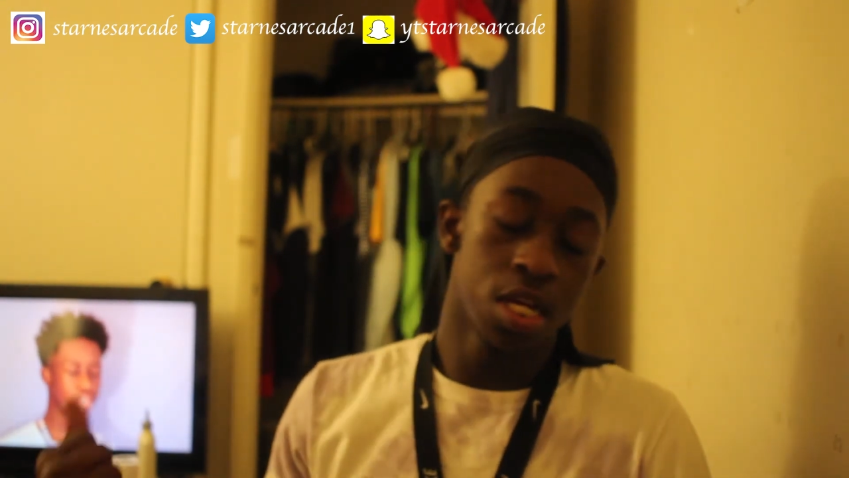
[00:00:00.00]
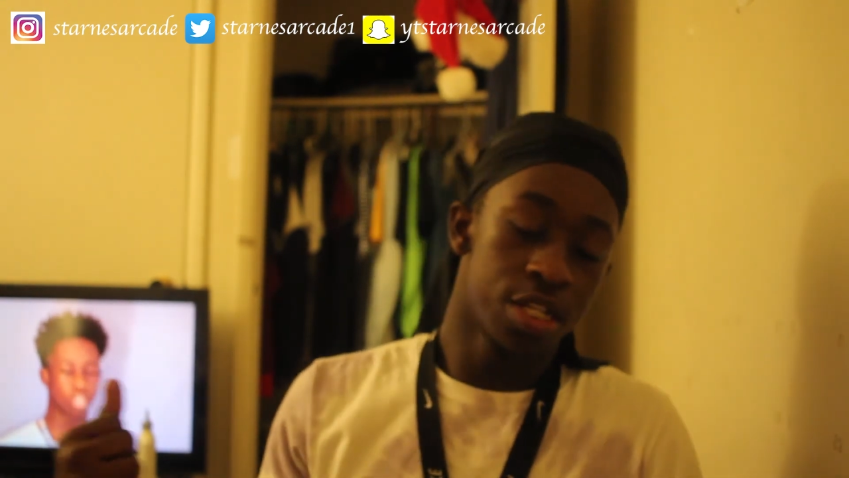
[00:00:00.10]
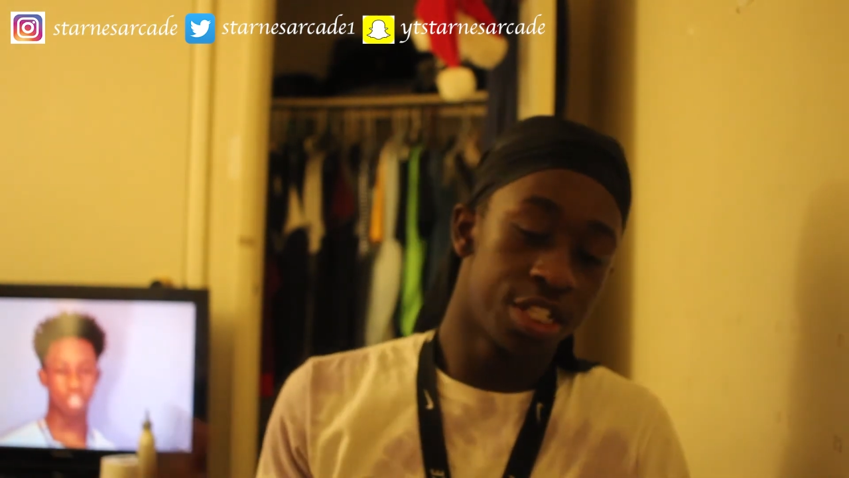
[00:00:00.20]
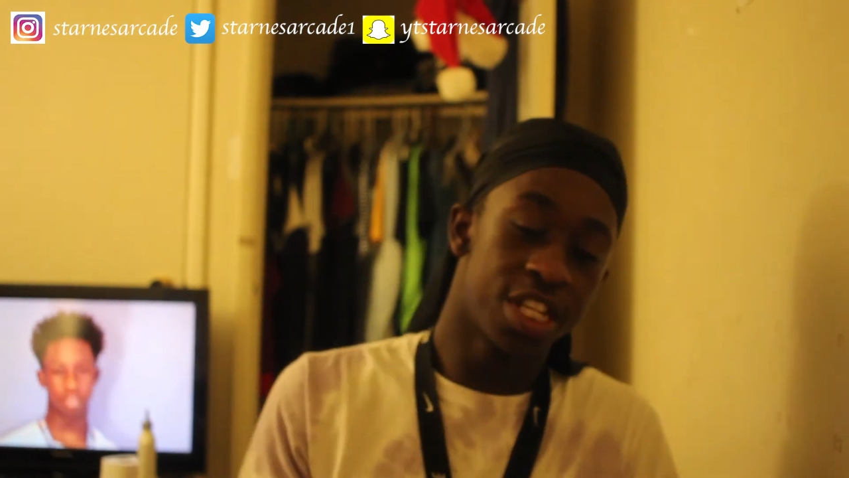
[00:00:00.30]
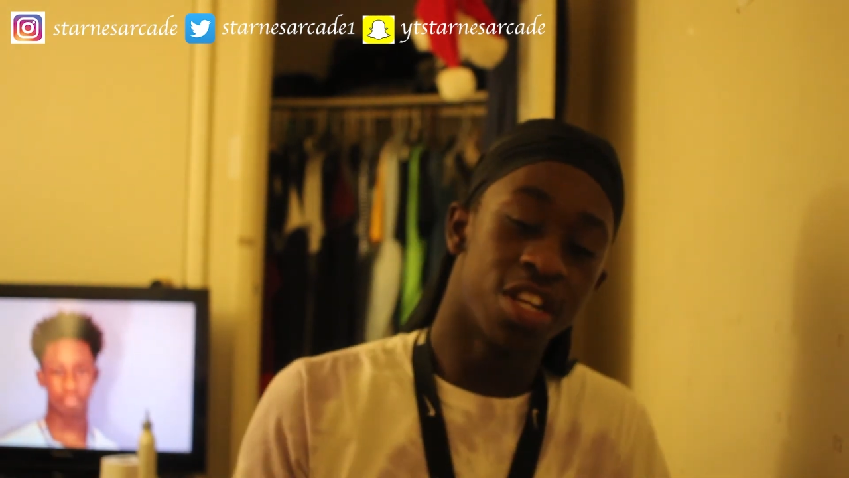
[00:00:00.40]

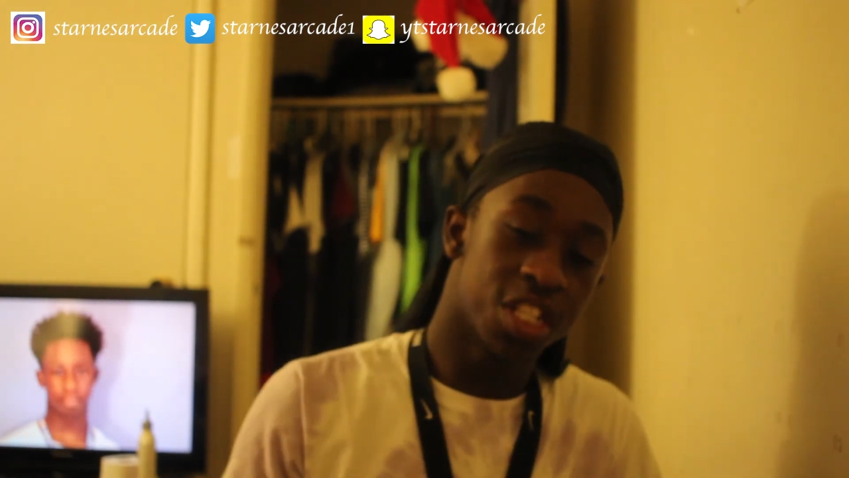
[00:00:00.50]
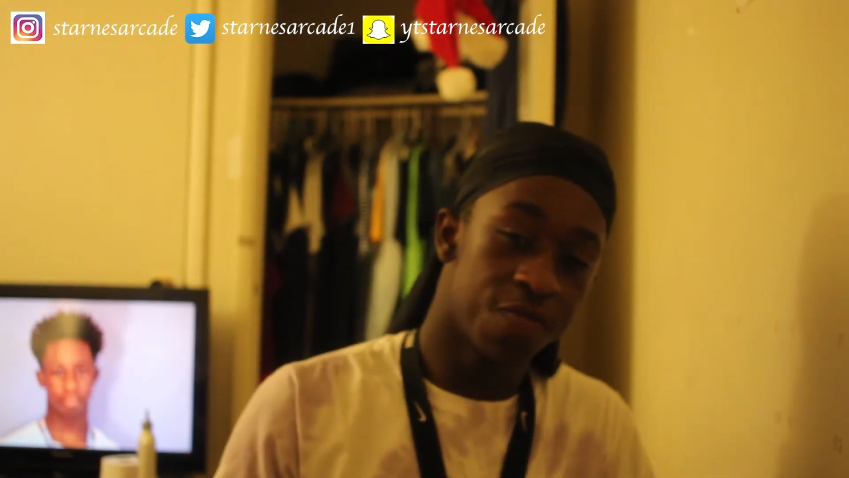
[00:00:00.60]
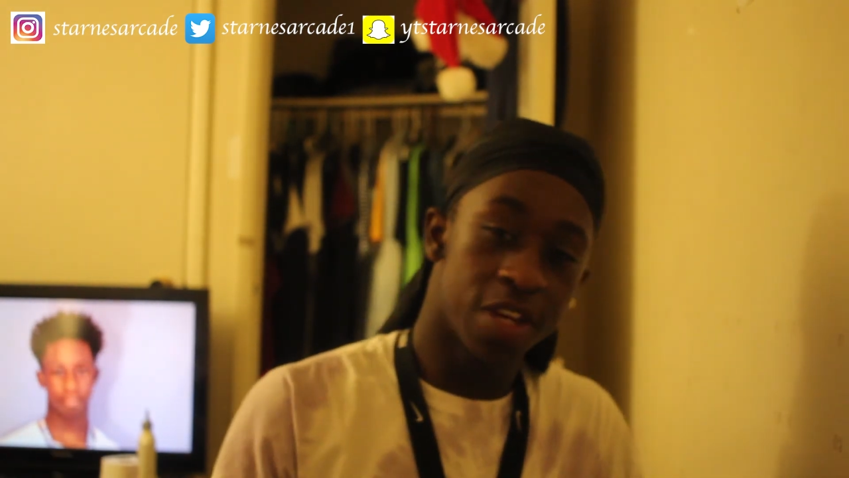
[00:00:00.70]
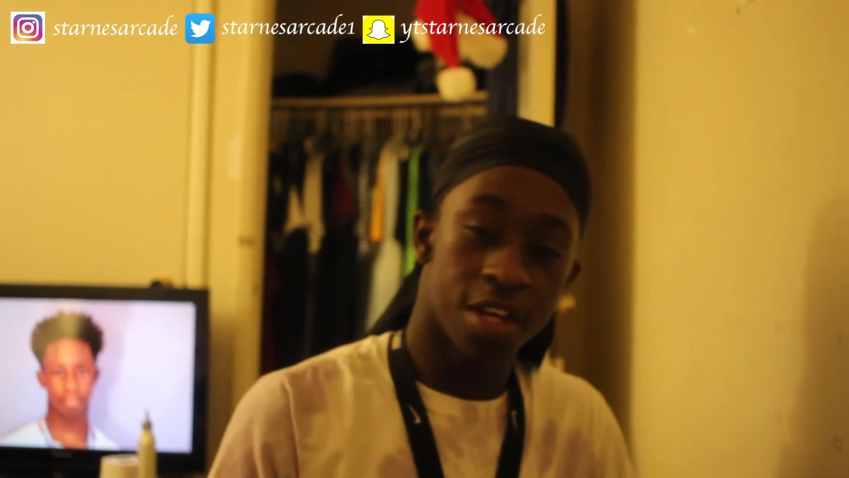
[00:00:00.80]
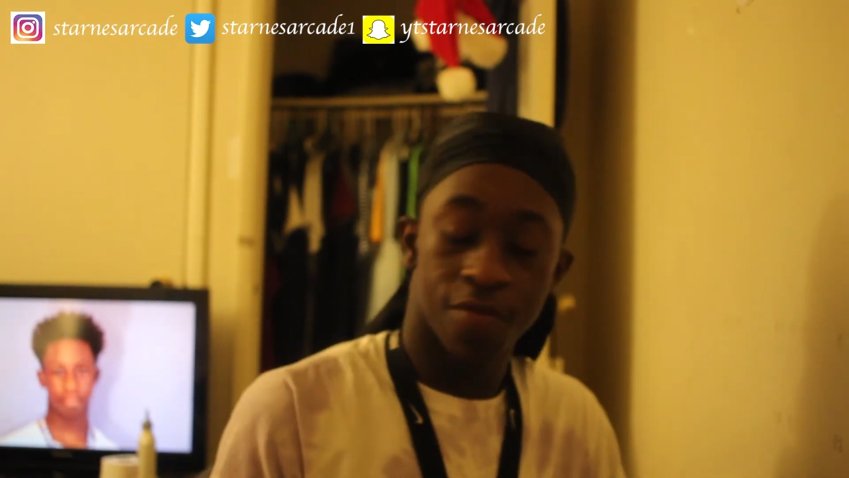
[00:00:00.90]
Share this
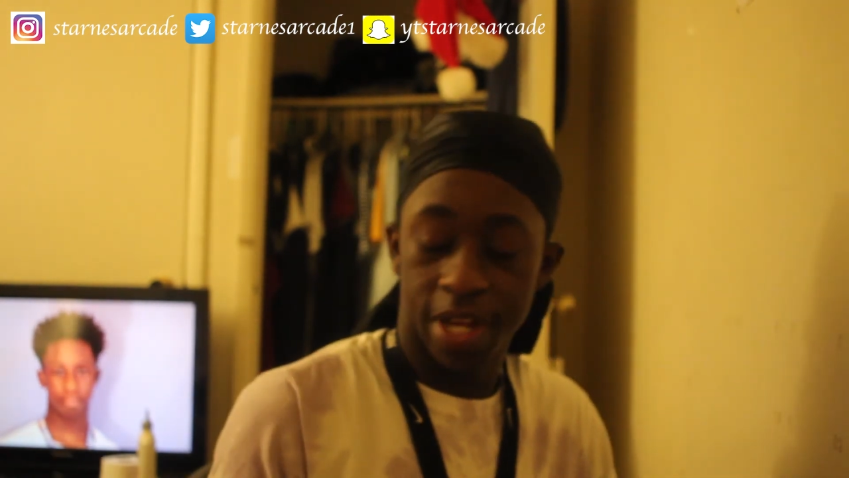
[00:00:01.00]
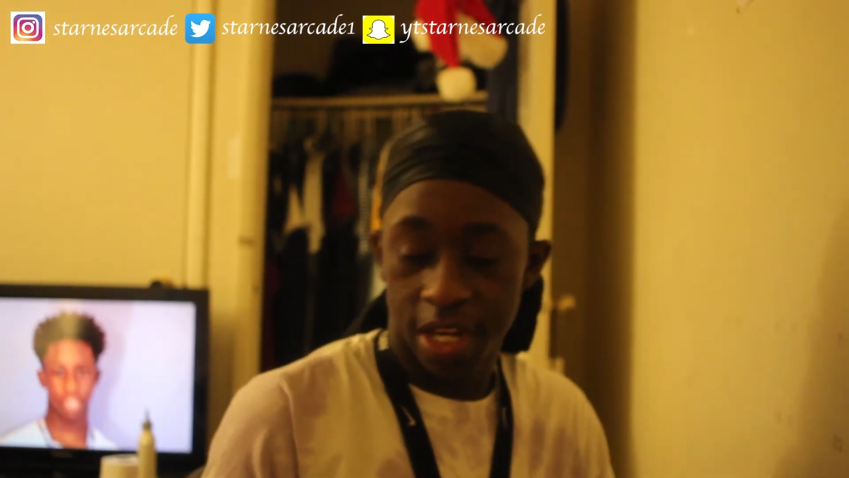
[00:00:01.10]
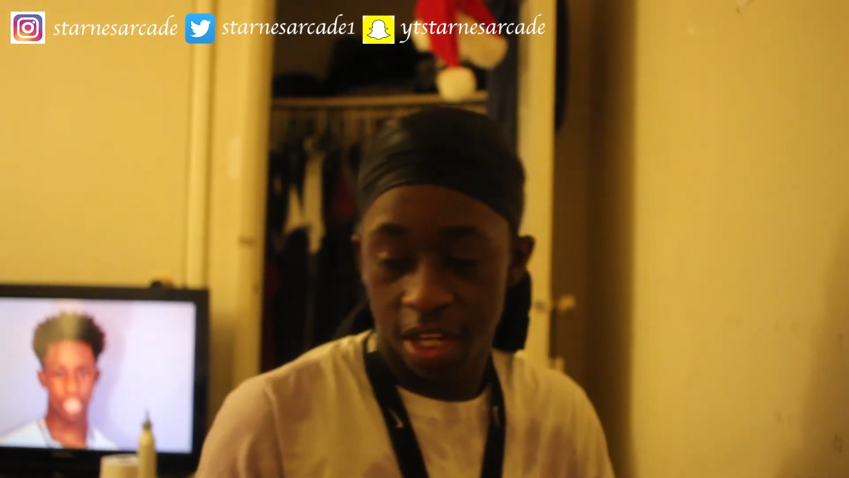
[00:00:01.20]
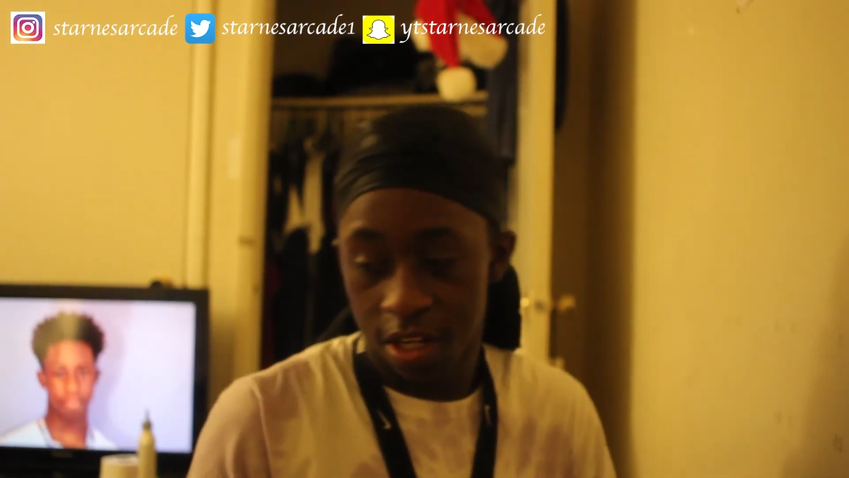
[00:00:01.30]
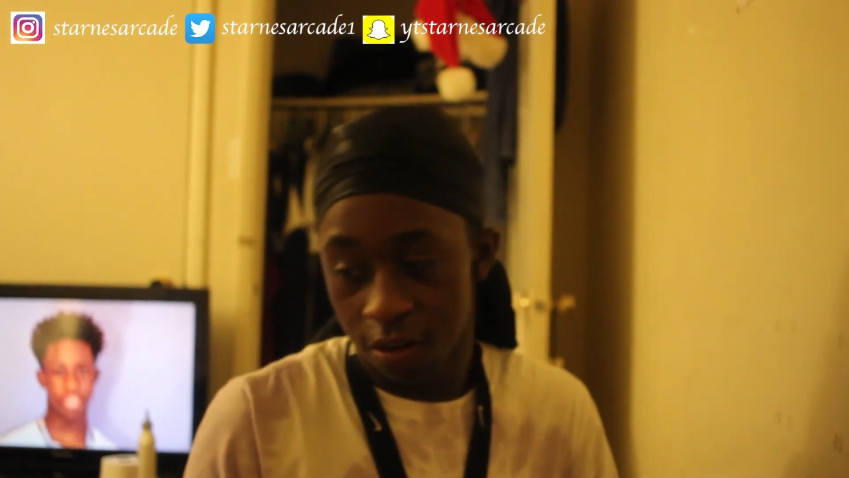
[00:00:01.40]
video with
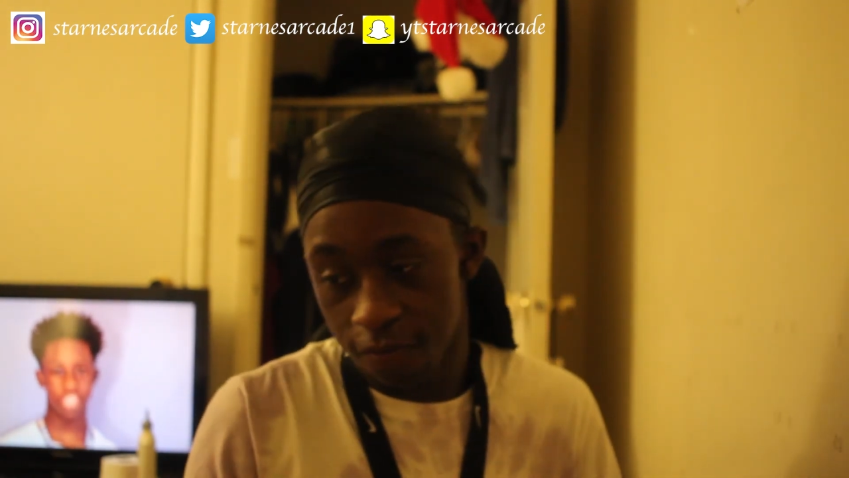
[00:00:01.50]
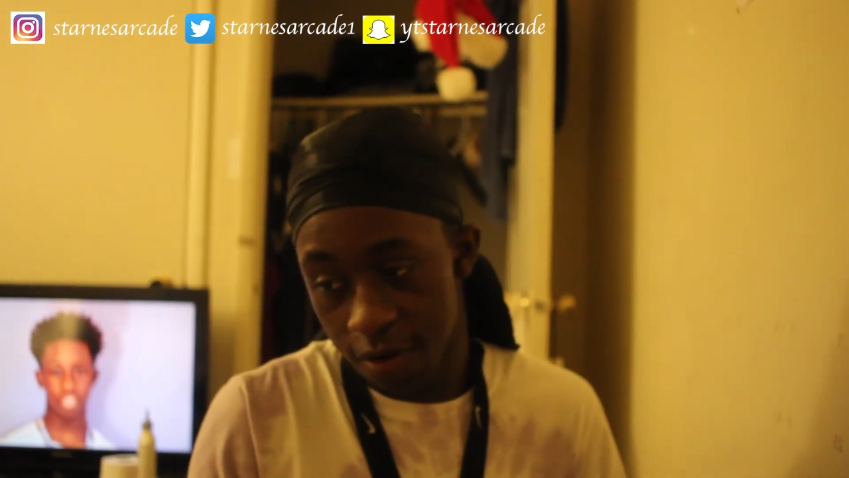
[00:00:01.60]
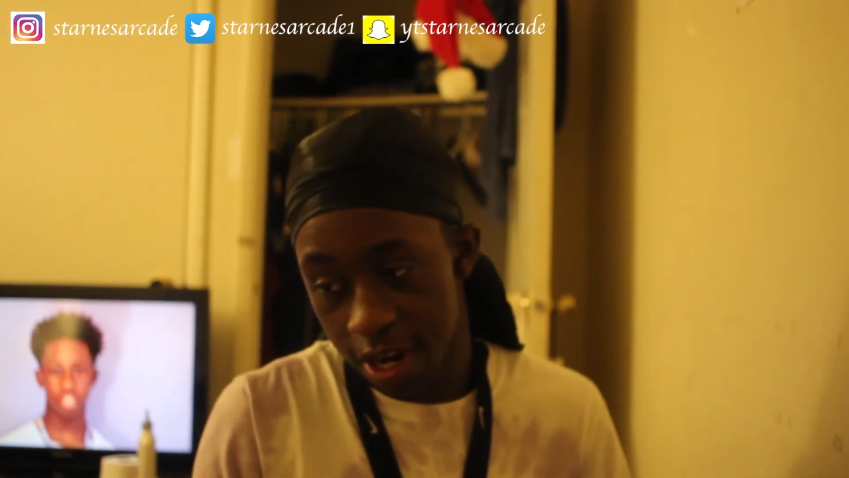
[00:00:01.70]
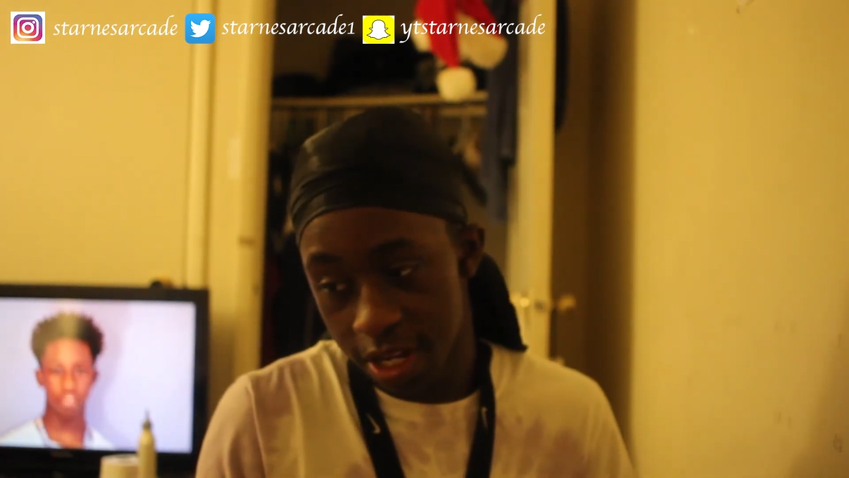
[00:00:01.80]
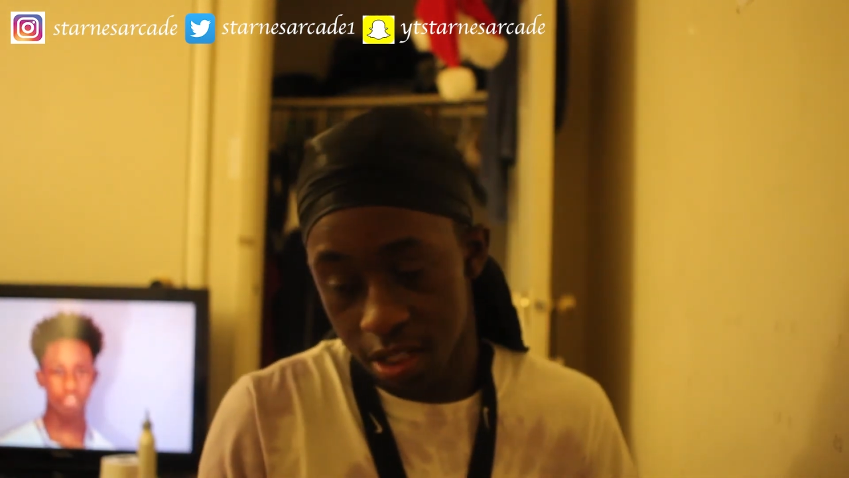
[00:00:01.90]
any of your
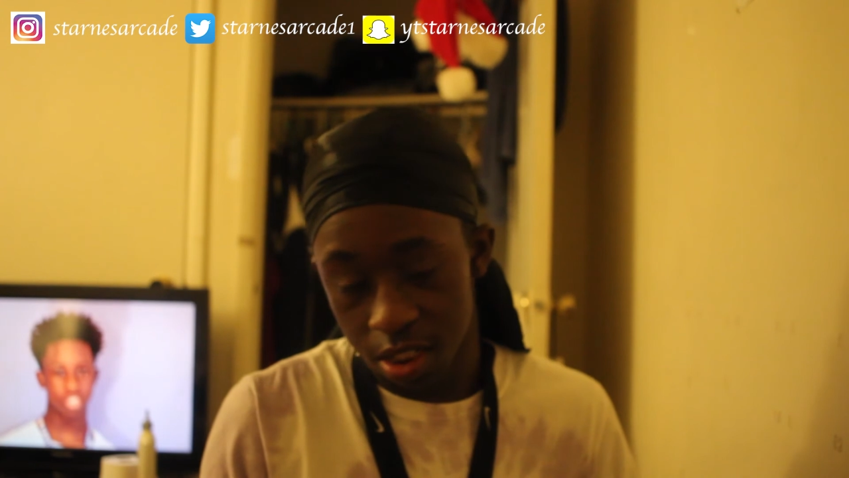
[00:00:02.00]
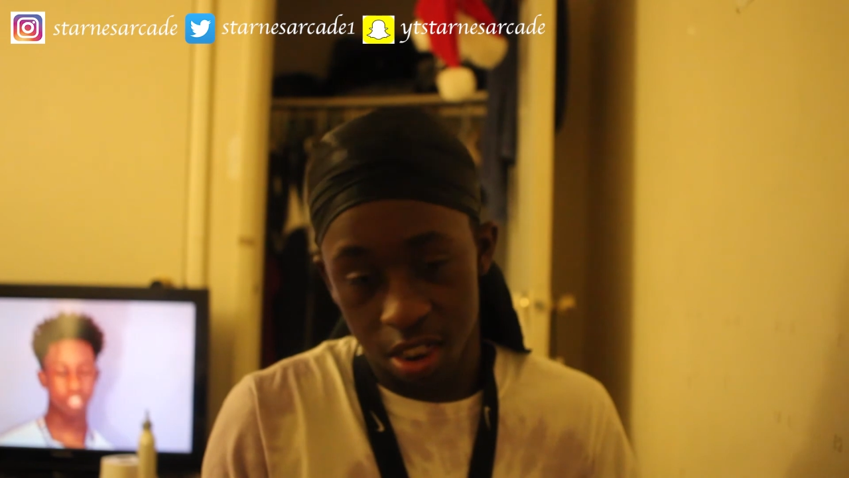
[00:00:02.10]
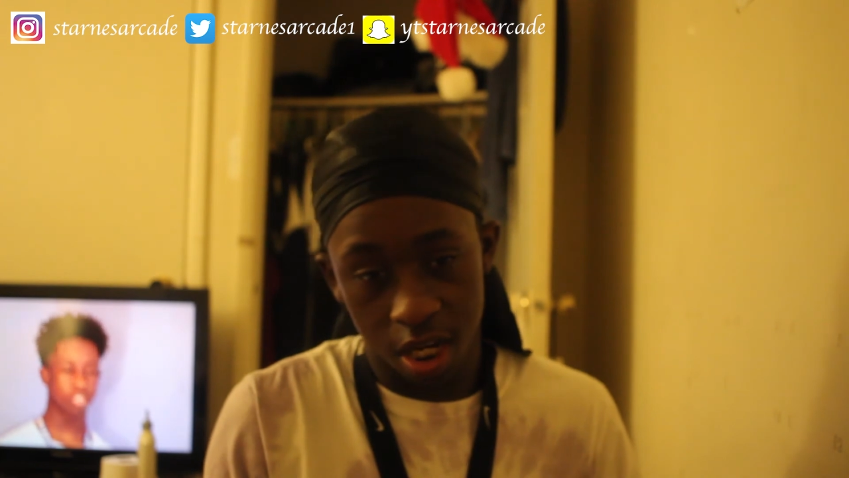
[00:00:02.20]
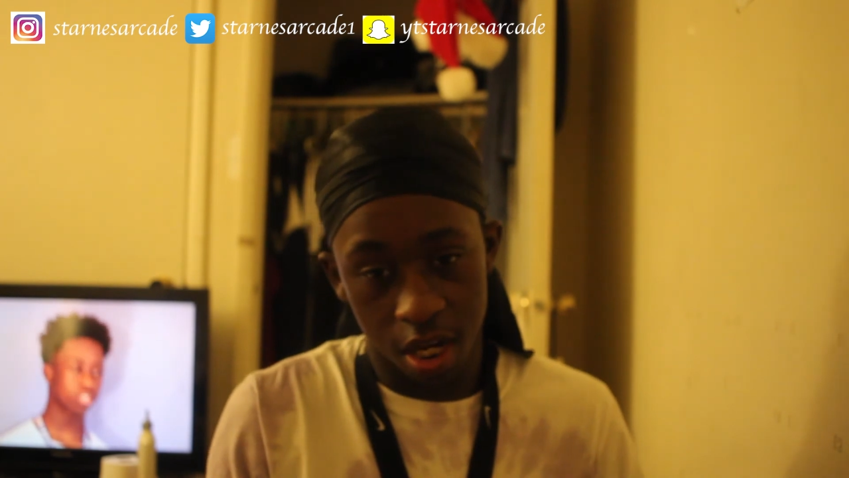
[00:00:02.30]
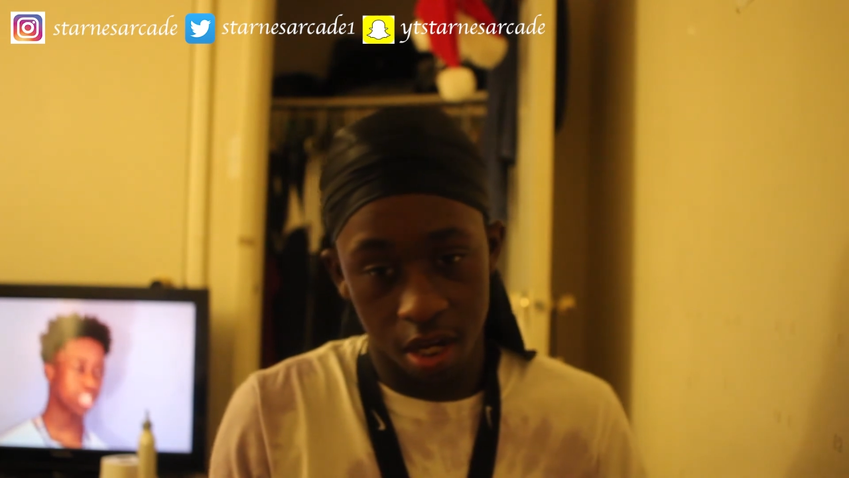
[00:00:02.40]
friends.